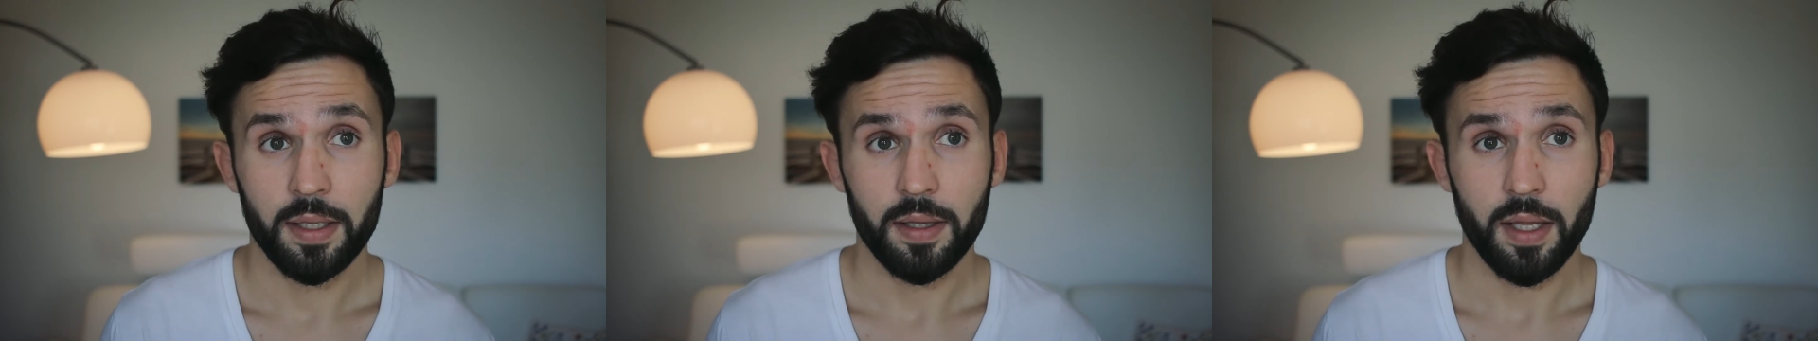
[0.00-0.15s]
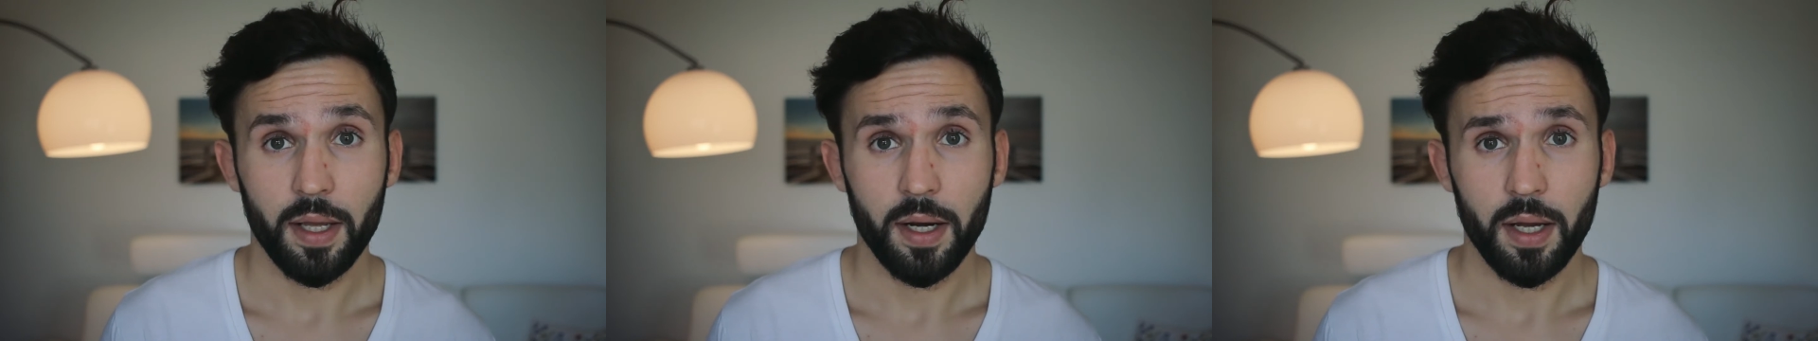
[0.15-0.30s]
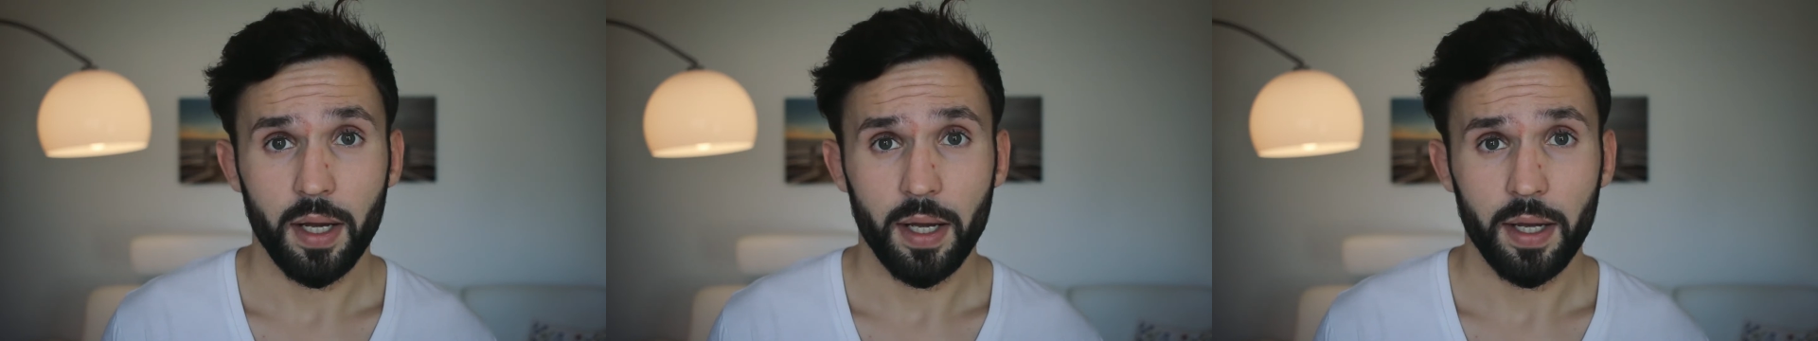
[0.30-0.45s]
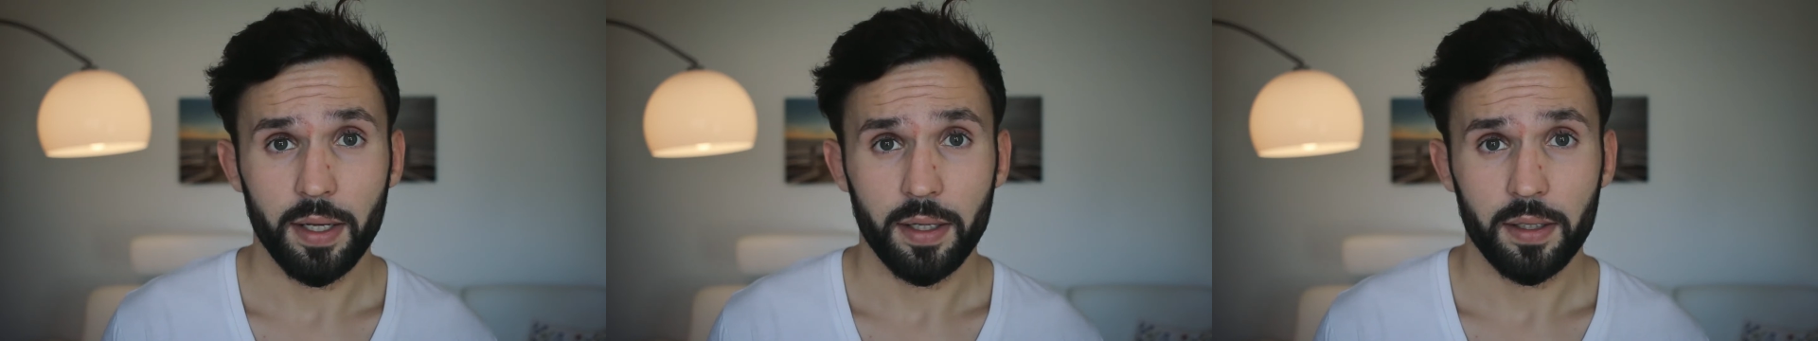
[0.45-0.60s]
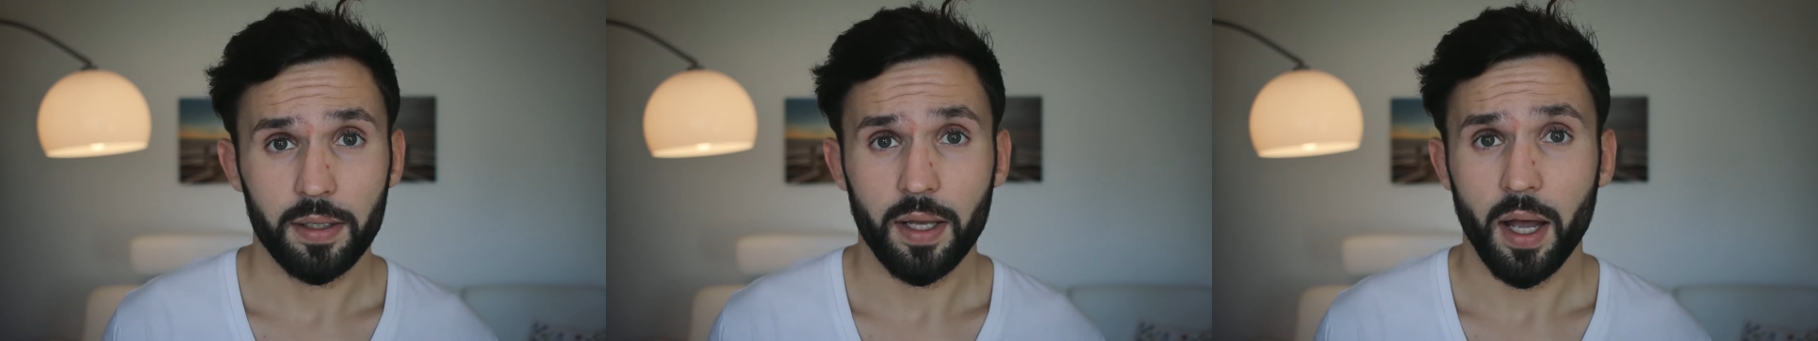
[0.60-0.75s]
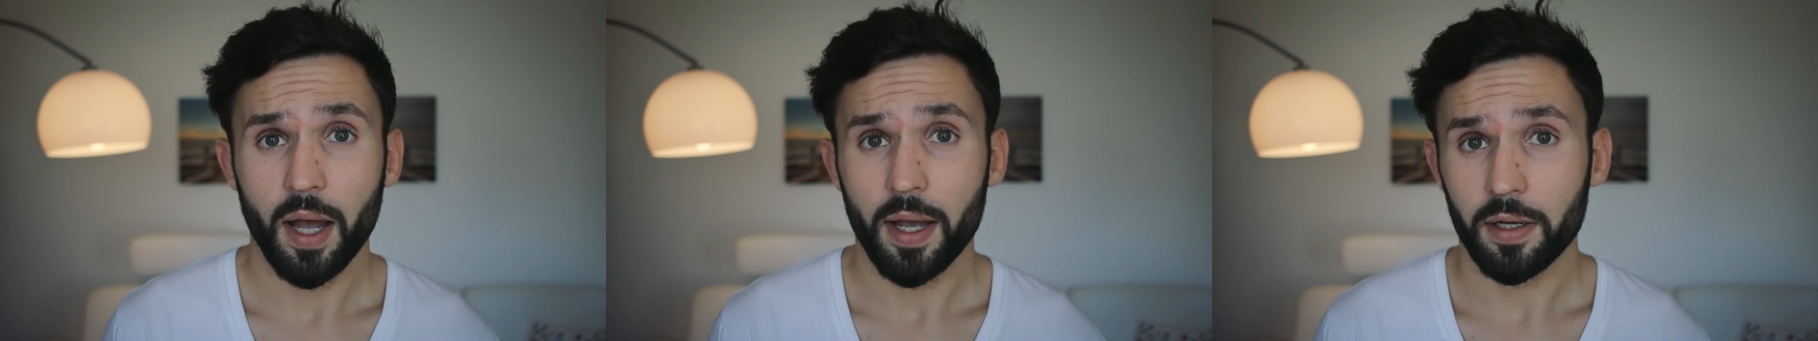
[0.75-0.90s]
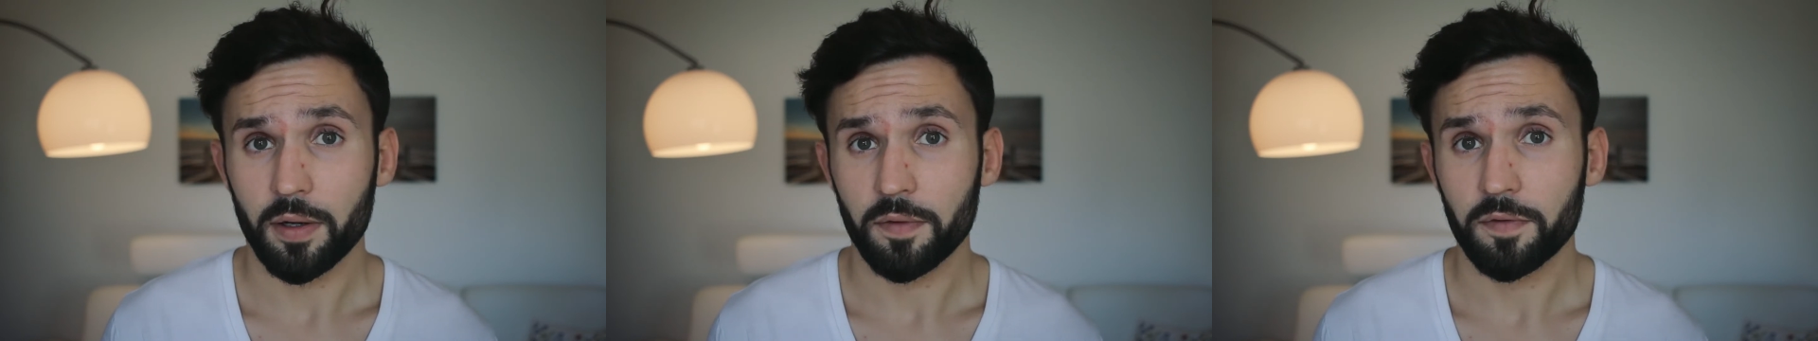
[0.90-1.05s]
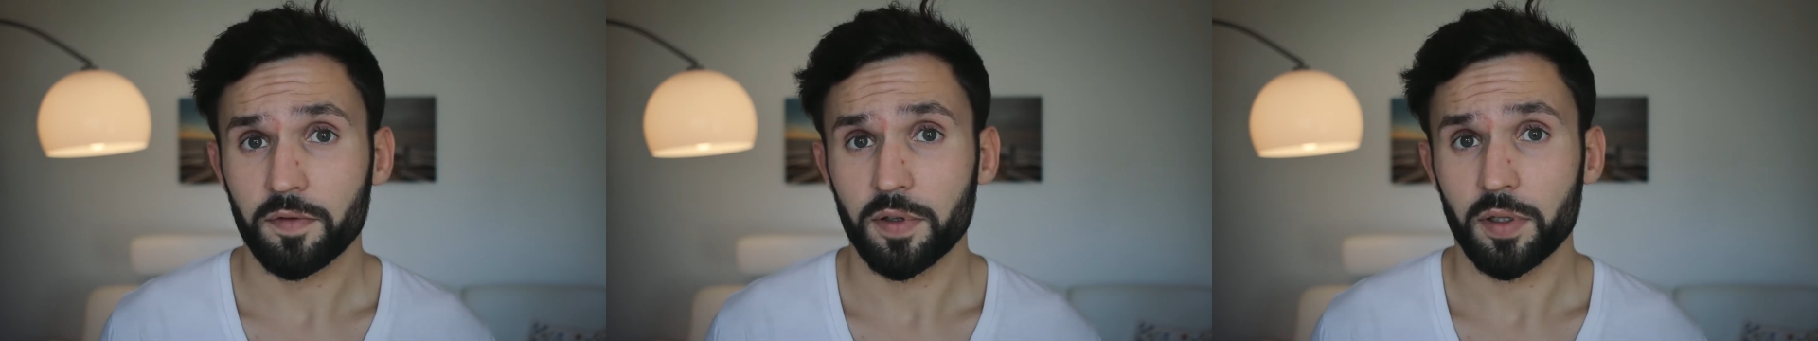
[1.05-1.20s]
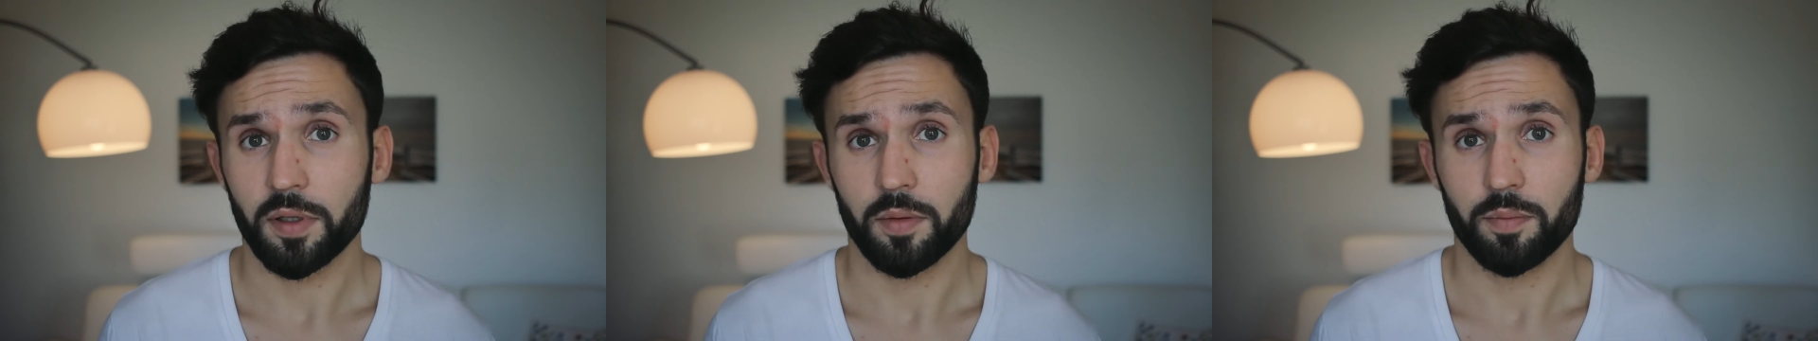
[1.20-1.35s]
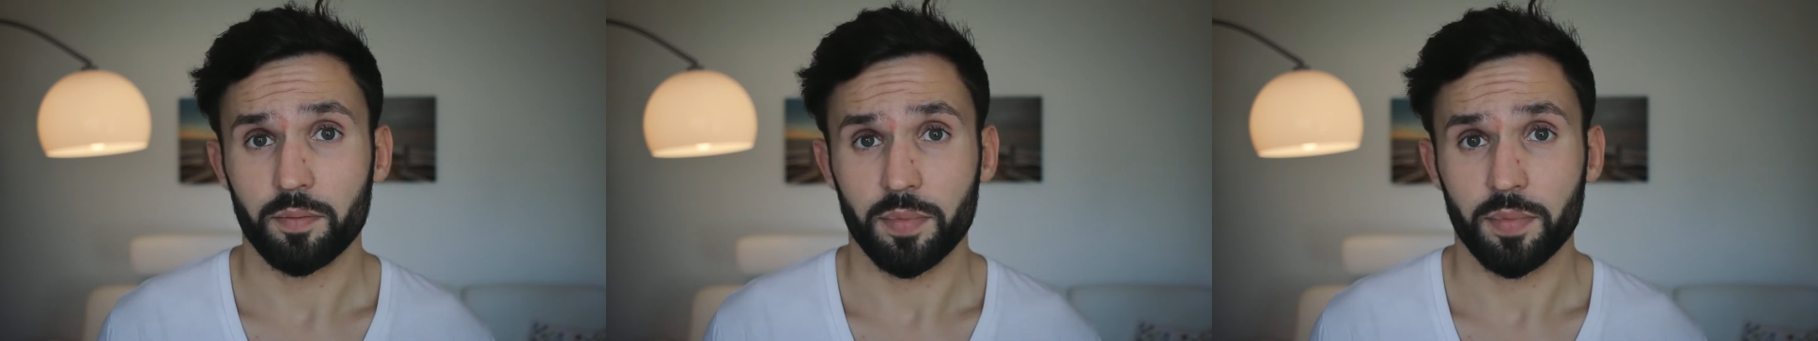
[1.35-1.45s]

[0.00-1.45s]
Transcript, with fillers: that I kind of feel